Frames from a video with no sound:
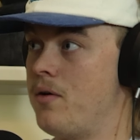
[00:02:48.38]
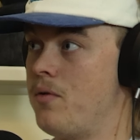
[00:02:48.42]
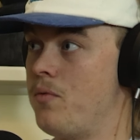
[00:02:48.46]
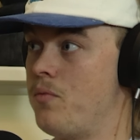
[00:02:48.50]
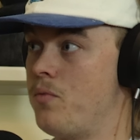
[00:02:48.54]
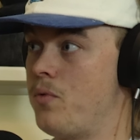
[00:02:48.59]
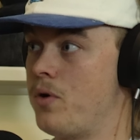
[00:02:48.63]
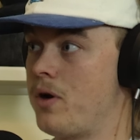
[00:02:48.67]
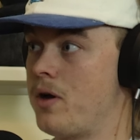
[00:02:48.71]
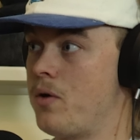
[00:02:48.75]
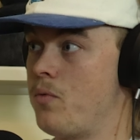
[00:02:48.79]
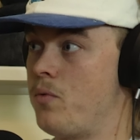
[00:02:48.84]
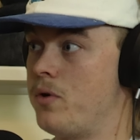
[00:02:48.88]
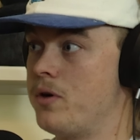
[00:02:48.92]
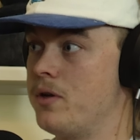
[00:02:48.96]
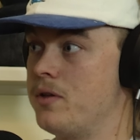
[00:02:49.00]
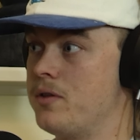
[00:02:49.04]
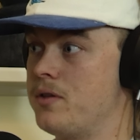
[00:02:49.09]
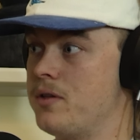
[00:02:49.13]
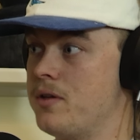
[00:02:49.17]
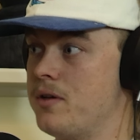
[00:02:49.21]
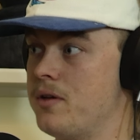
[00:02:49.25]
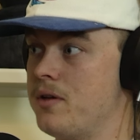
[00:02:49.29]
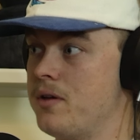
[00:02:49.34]
what I
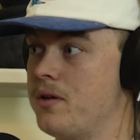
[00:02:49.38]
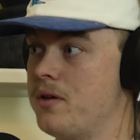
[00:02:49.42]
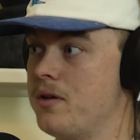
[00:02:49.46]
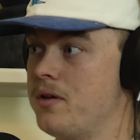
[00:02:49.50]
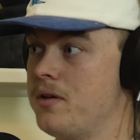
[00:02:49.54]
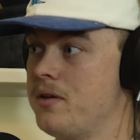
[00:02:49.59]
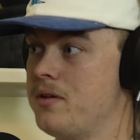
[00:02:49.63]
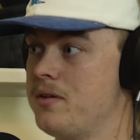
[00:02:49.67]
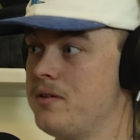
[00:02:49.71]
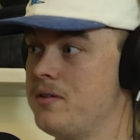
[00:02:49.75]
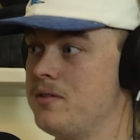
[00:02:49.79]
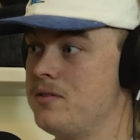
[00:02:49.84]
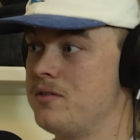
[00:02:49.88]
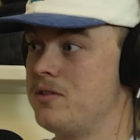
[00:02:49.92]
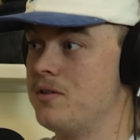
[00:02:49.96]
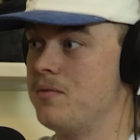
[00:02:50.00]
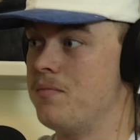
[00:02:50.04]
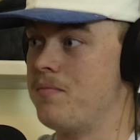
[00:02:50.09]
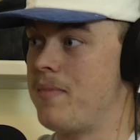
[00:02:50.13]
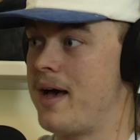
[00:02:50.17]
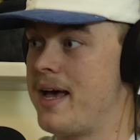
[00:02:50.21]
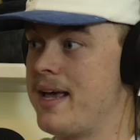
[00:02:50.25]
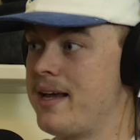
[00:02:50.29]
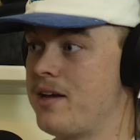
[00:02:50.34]
wanted to
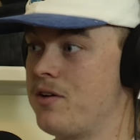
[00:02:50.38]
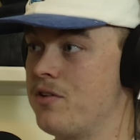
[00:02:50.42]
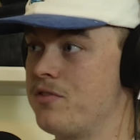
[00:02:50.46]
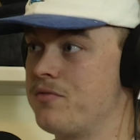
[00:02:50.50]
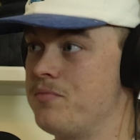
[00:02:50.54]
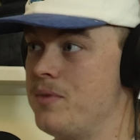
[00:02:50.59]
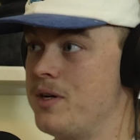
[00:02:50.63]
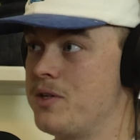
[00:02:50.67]
make off